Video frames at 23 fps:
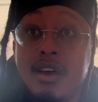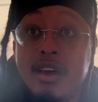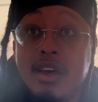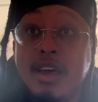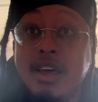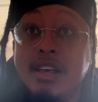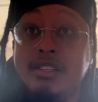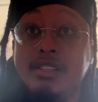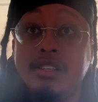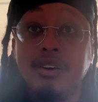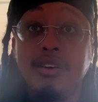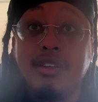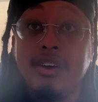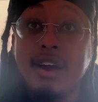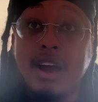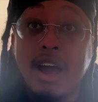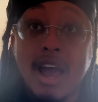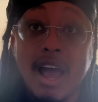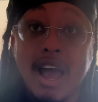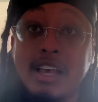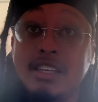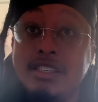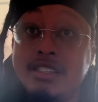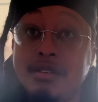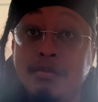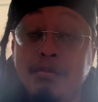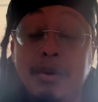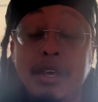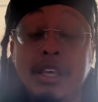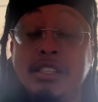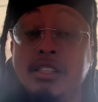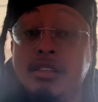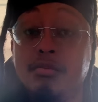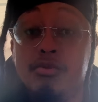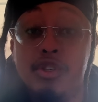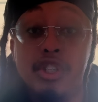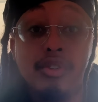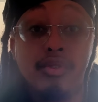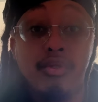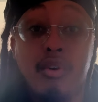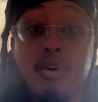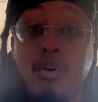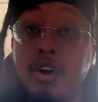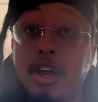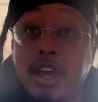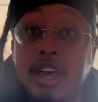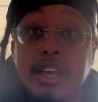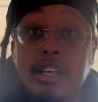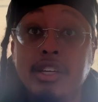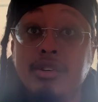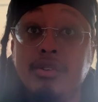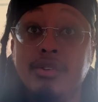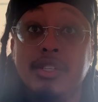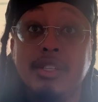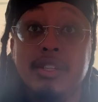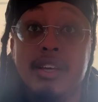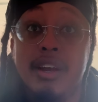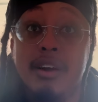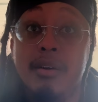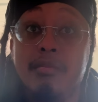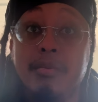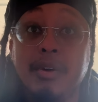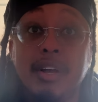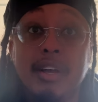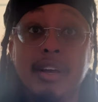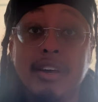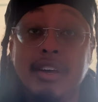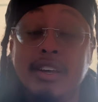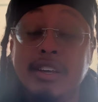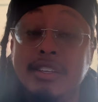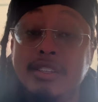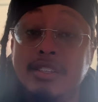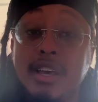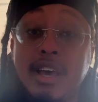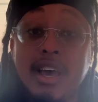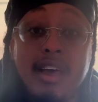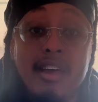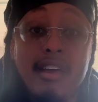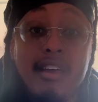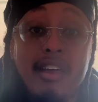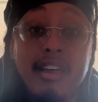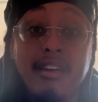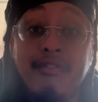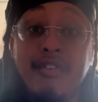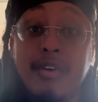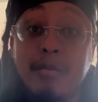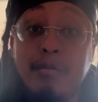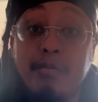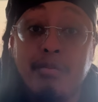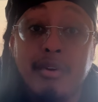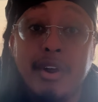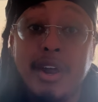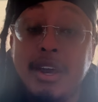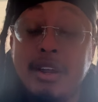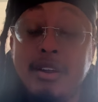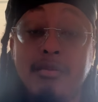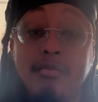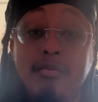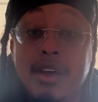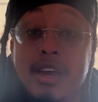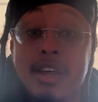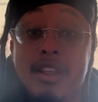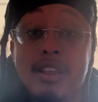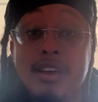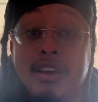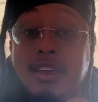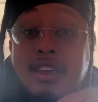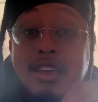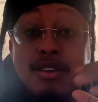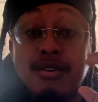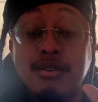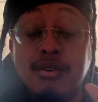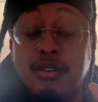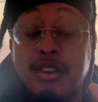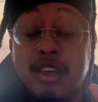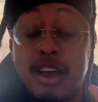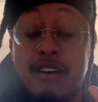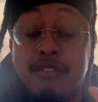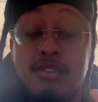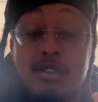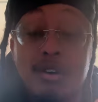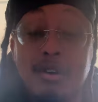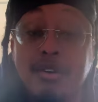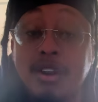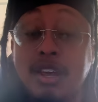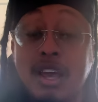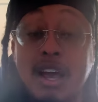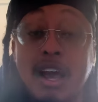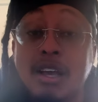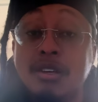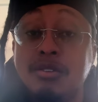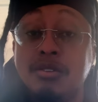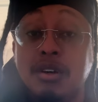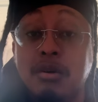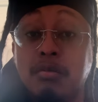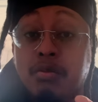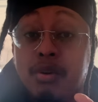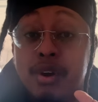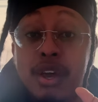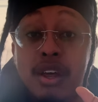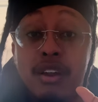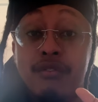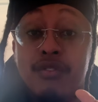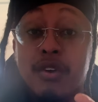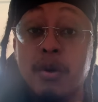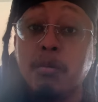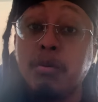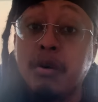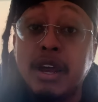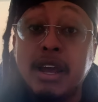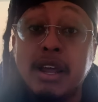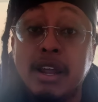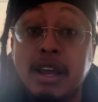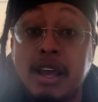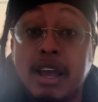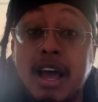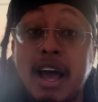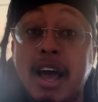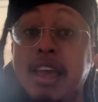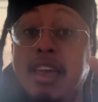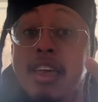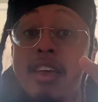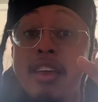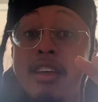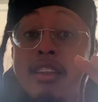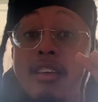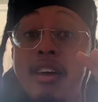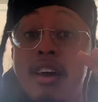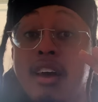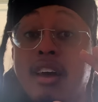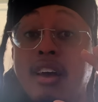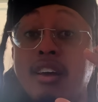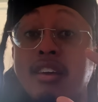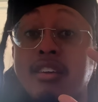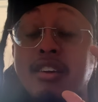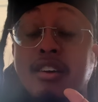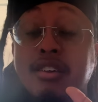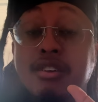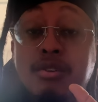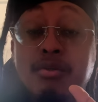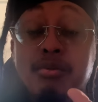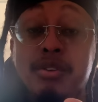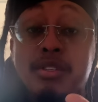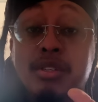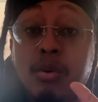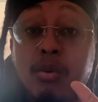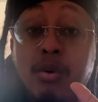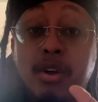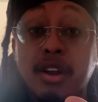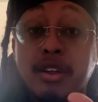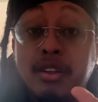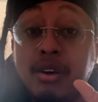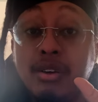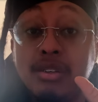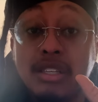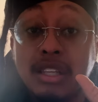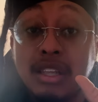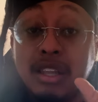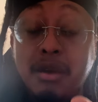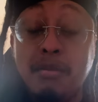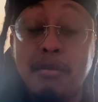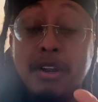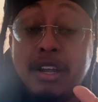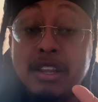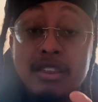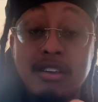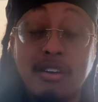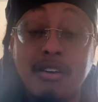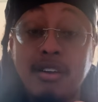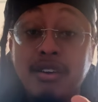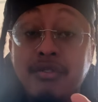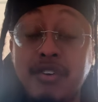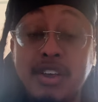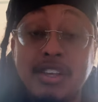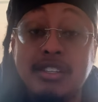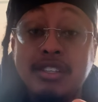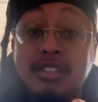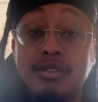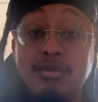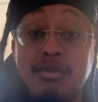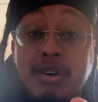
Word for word: And so there has to be some strong interest there, because if you're bringing them in, again, you only have 30 guys you can bring in. If you're bringing a guy in, you're using one of those limited 30 visits you